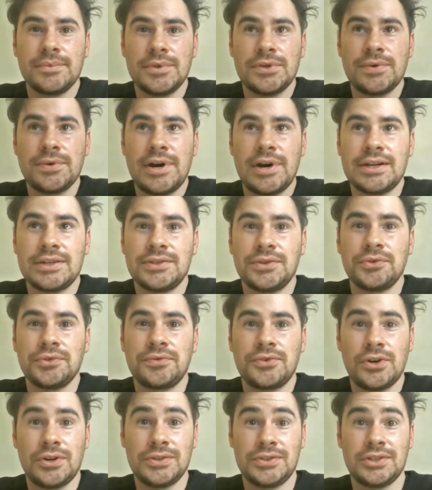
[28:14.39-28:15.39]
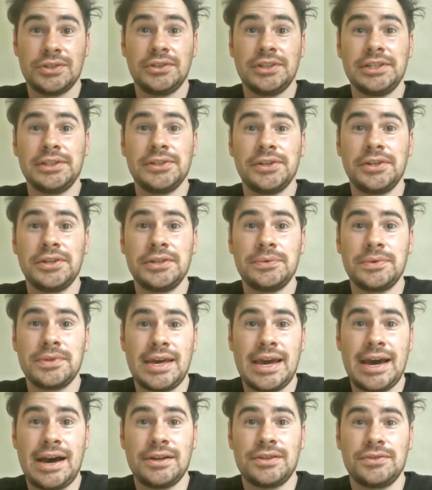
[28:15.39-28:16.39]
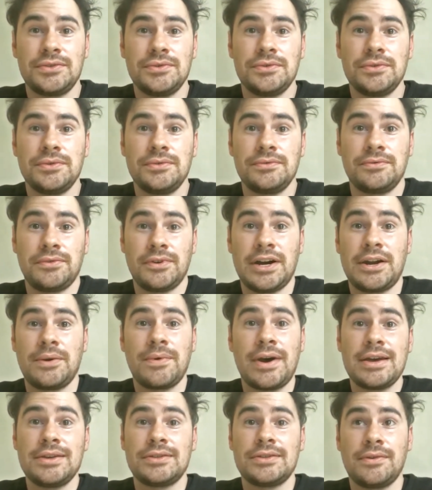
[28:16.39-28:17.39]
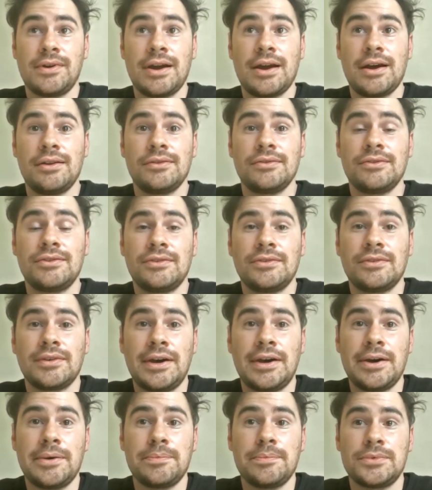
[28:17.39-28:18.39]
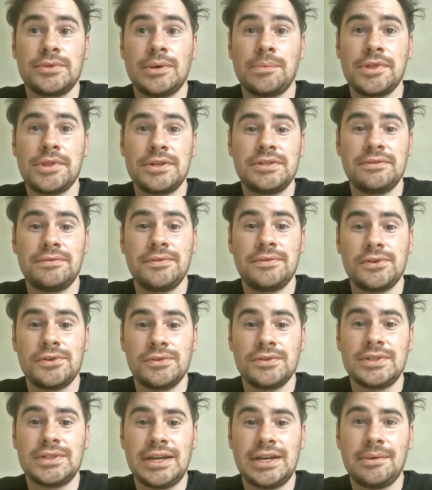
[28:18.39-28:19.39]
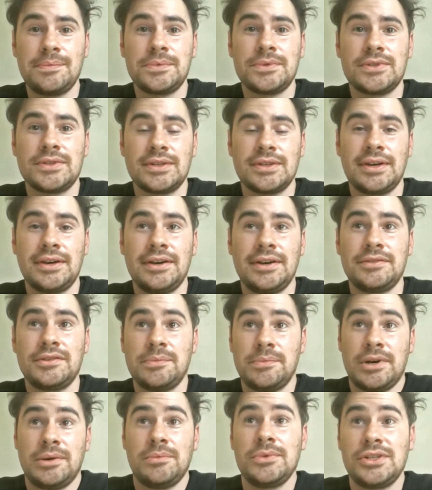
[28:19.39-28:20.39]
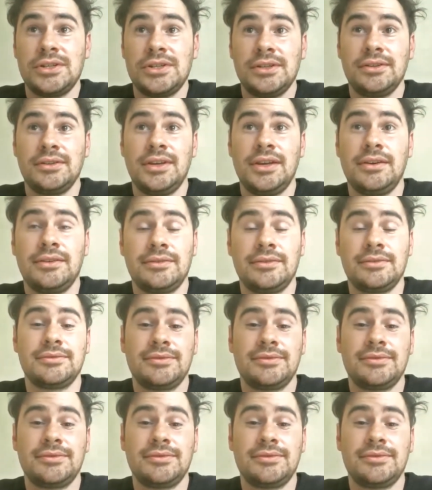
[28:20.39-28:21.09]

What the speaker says: you are sort of constantly learning with how to find ways around some of the difficult steps to publishing. Yeah.